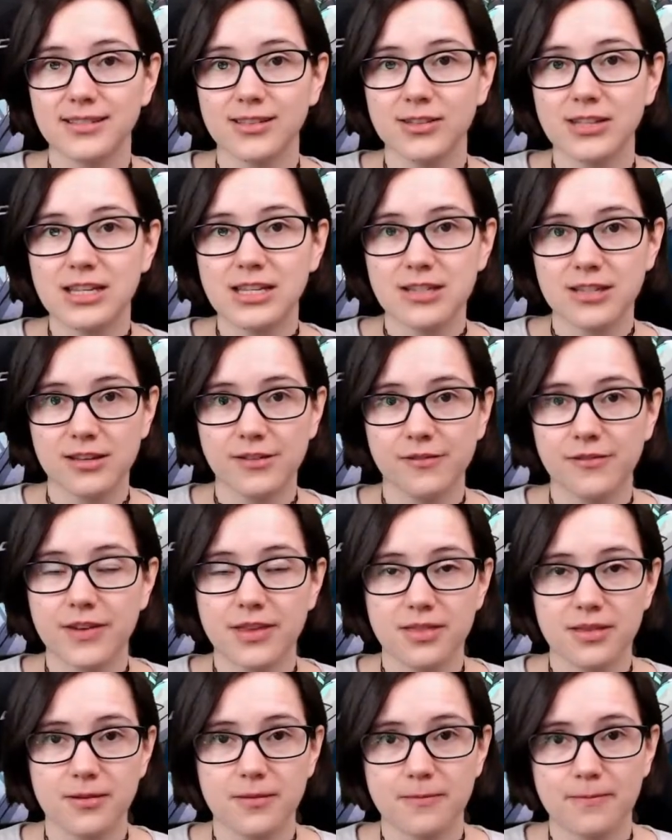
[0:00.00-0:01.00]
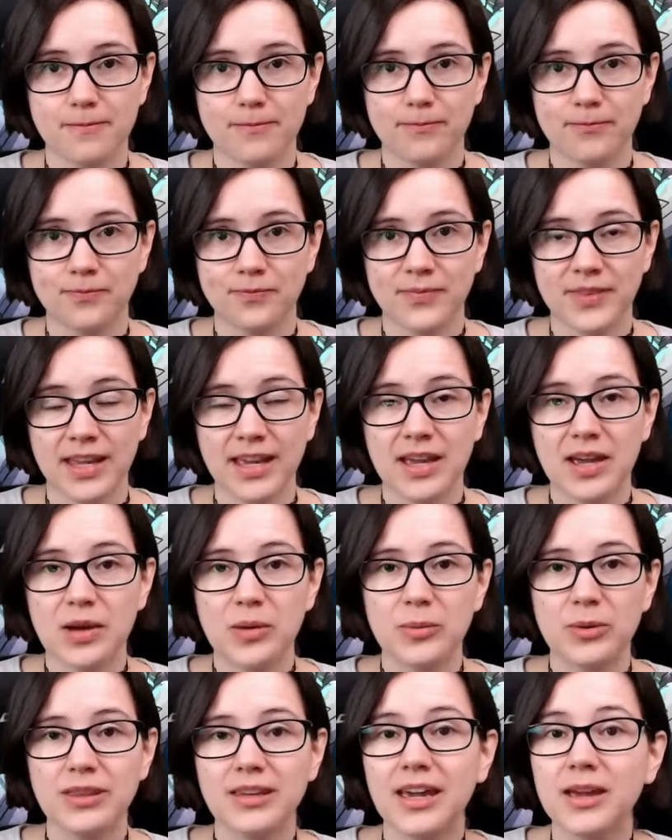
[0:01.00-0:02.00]
You need to defeat them.
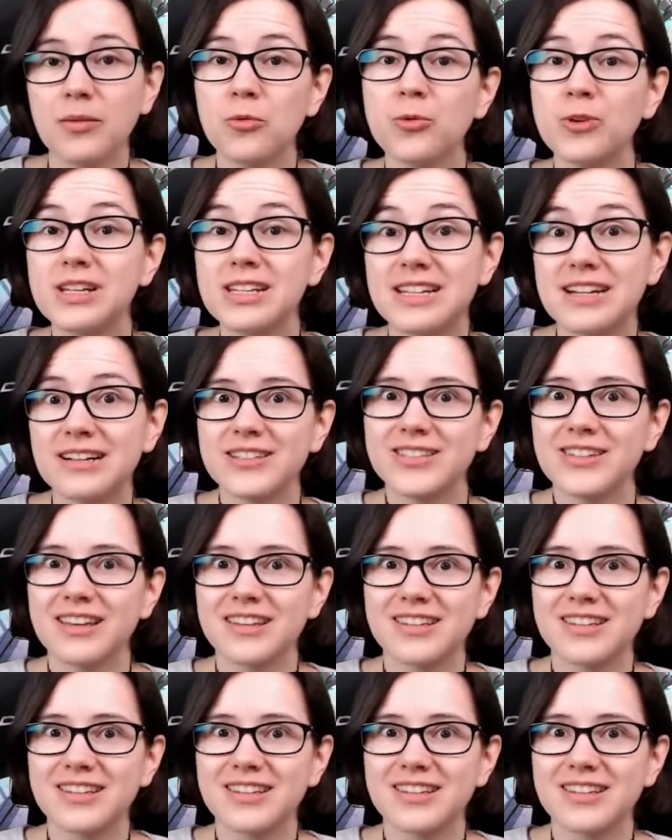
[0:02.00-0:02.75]
But the game already tells you at the